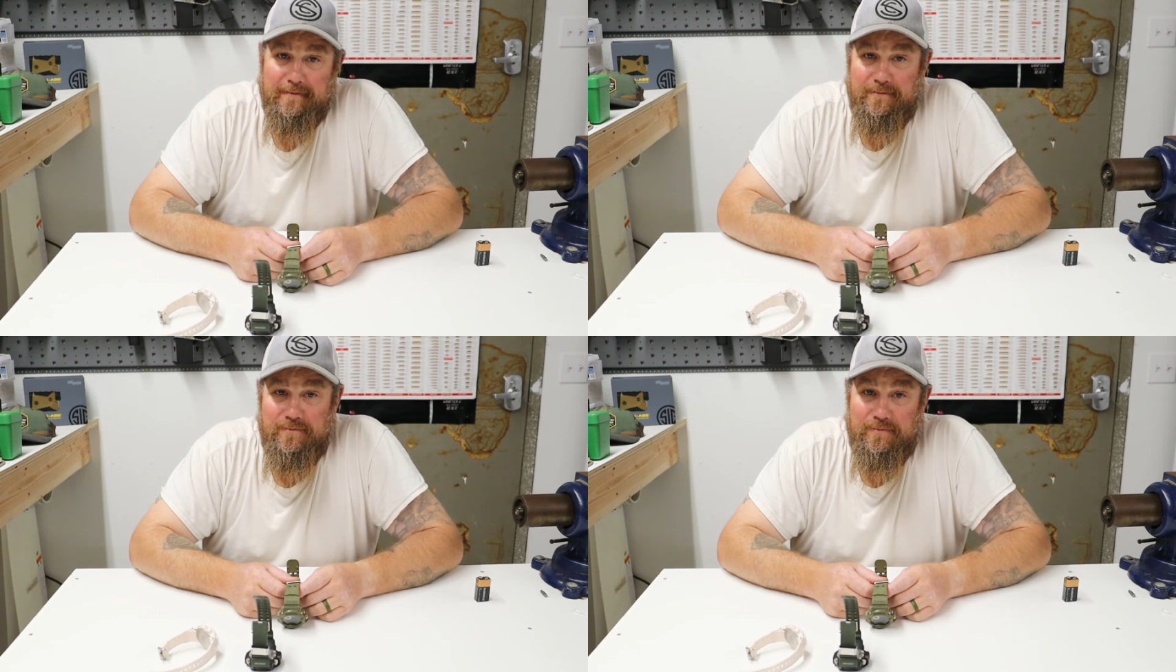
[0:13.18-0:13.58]

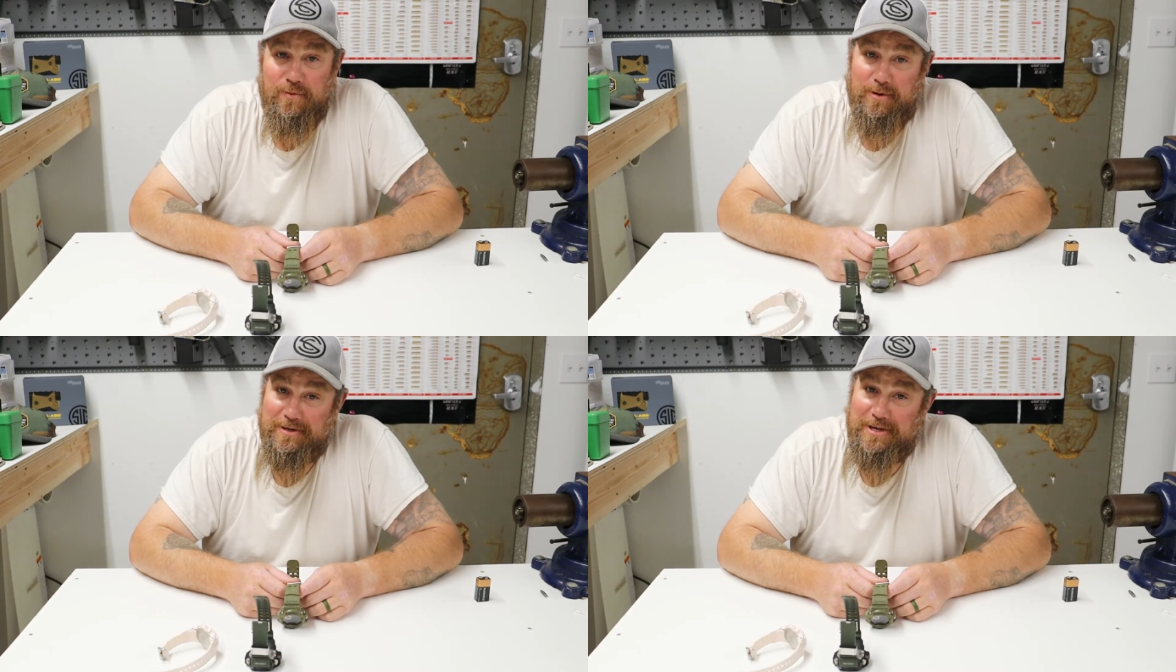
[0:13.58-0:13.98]

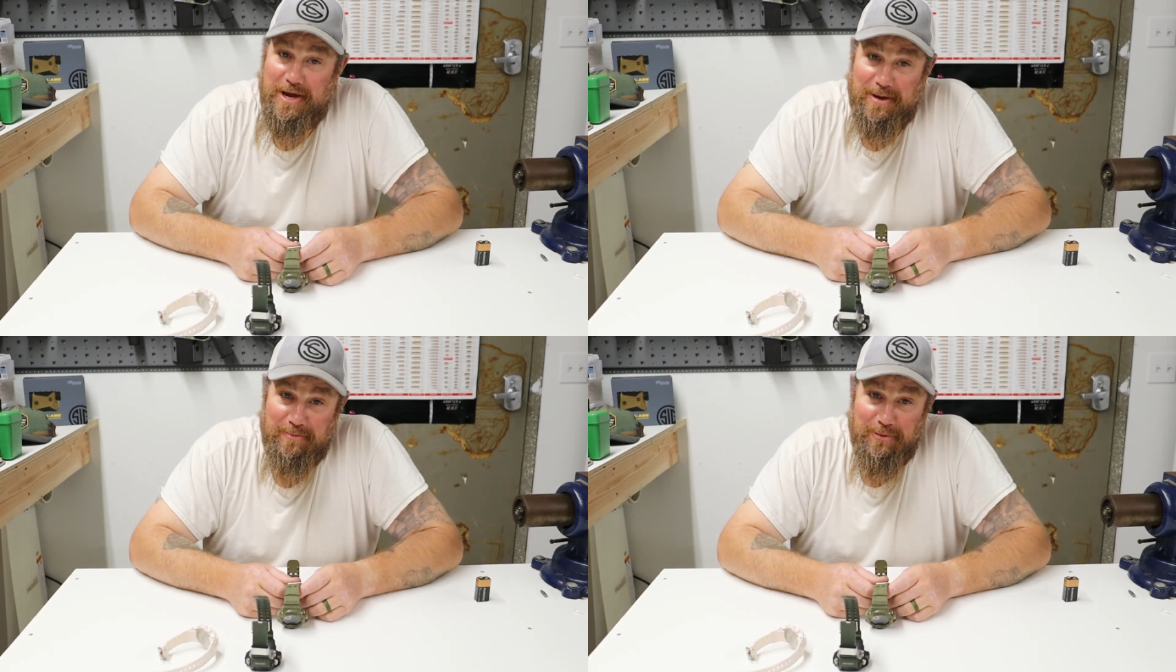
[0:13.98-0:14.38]
For
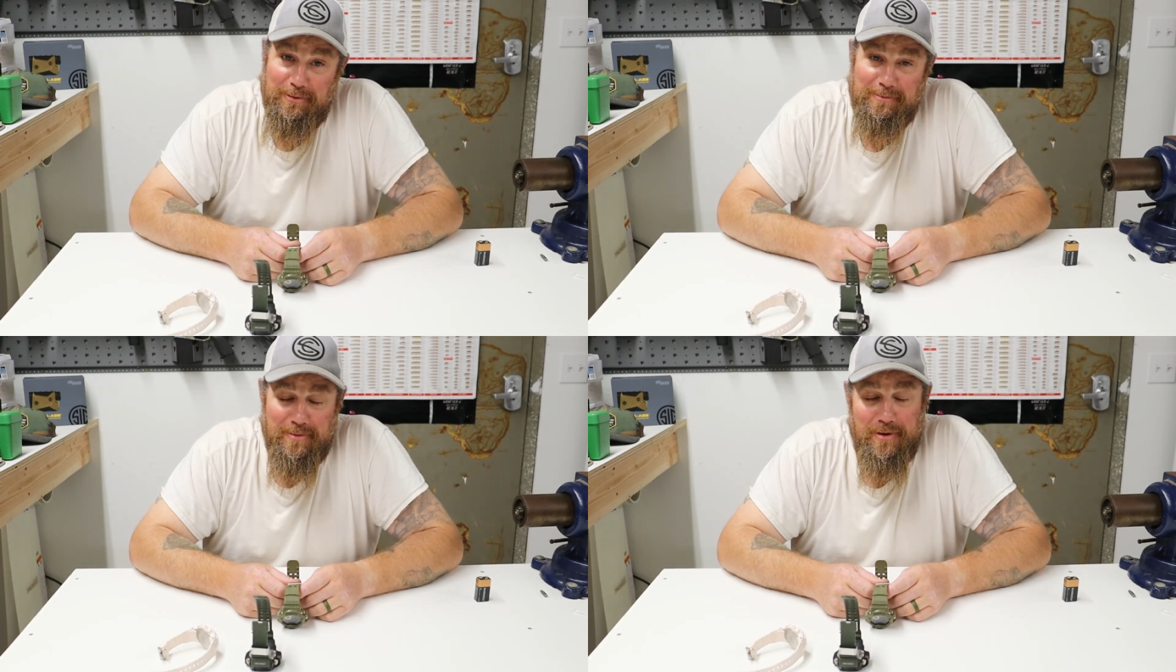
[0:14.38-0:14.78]

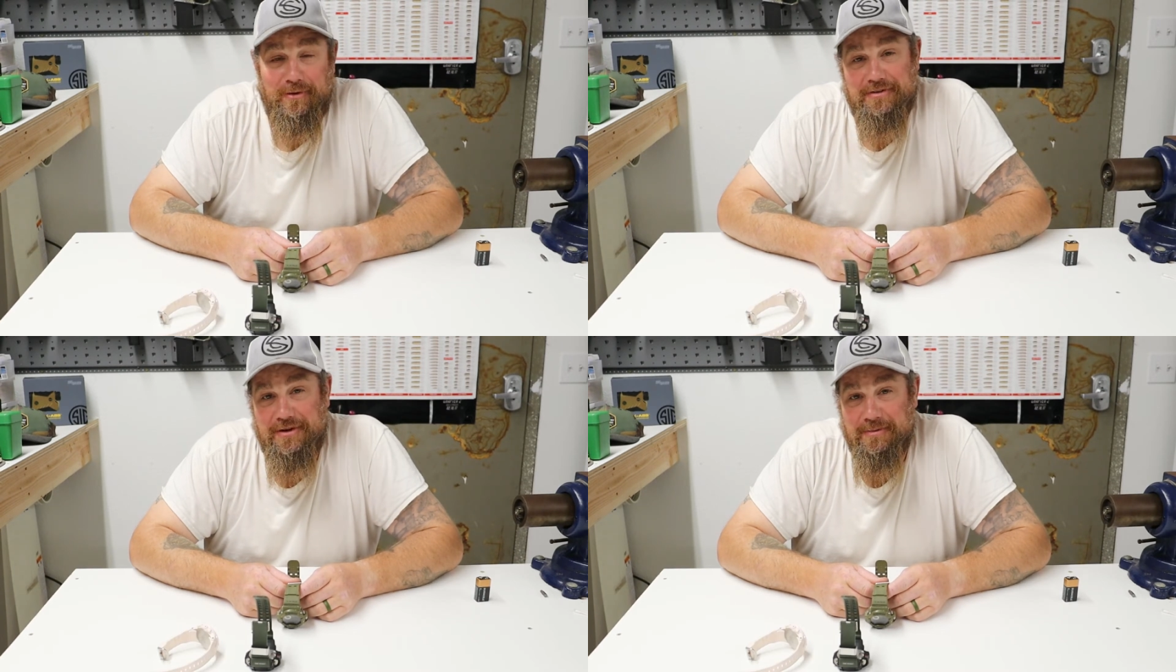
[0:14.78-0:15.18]
example, my
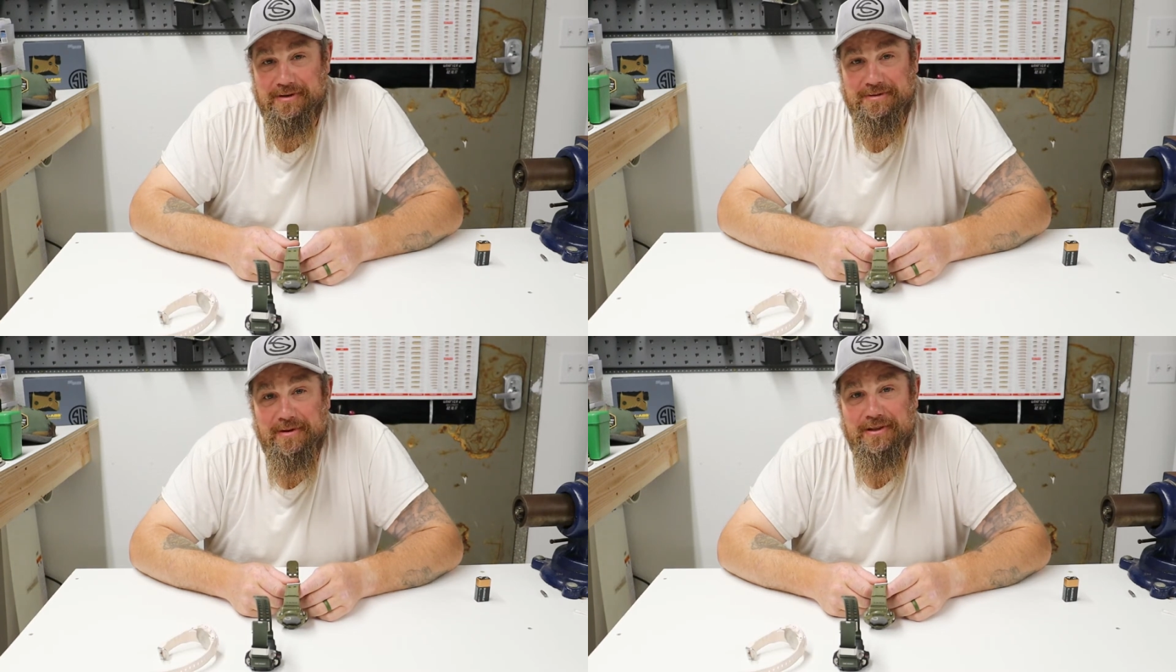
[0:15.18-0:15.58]
wife's telling me
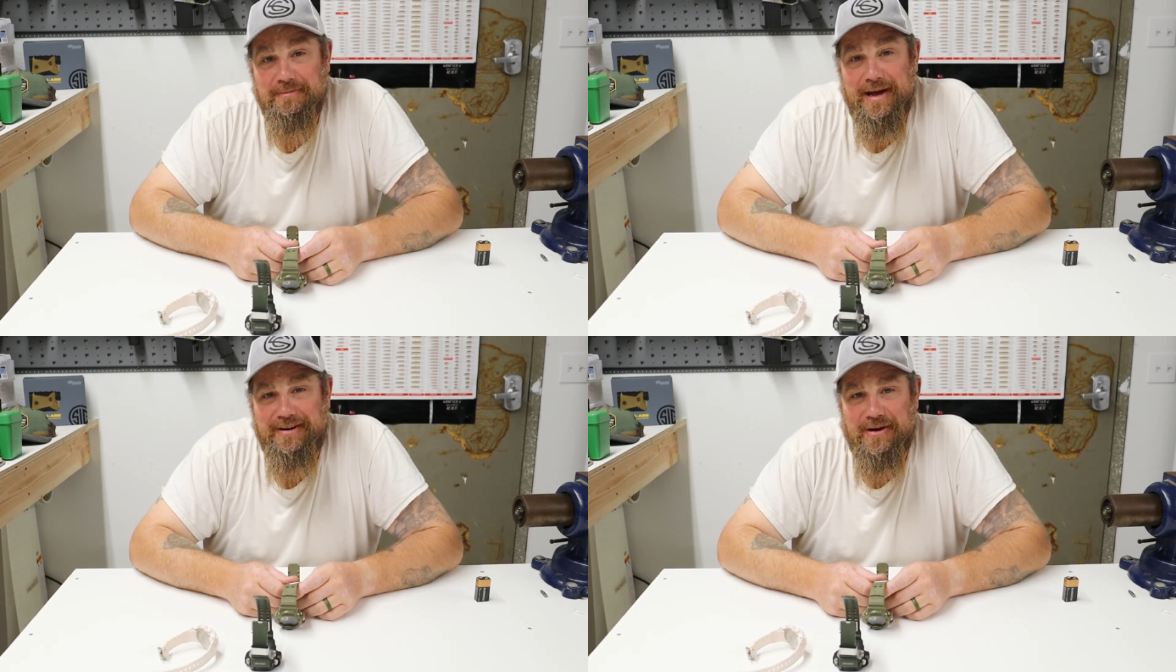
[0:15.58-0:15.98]
to smile in
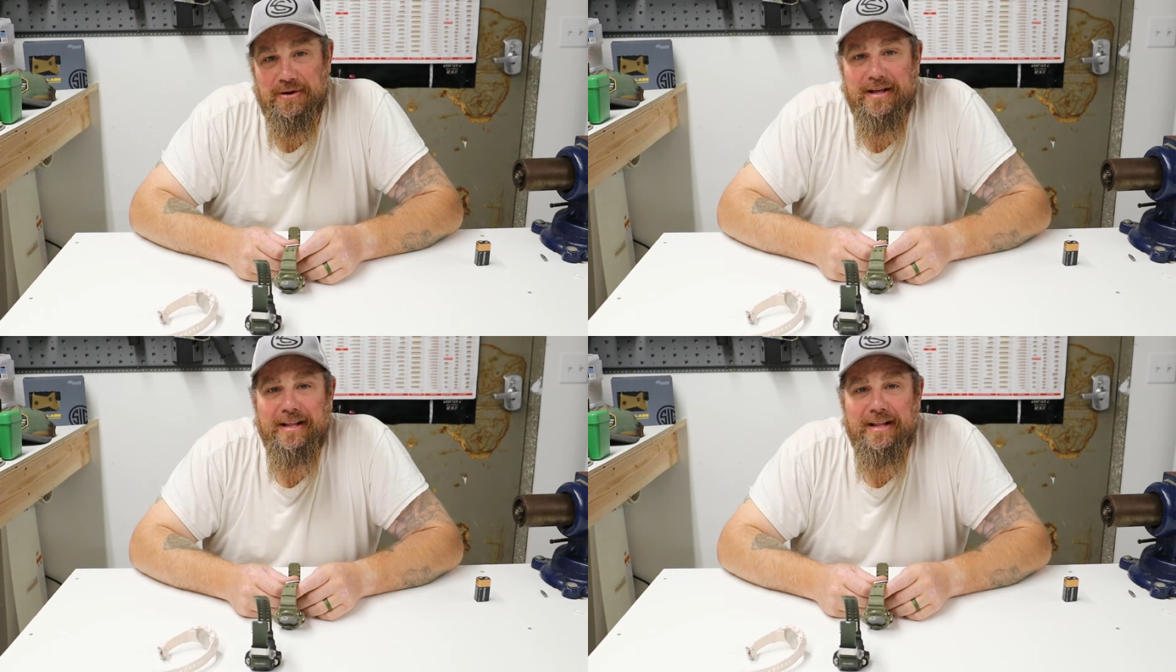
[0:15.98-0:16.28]
the background.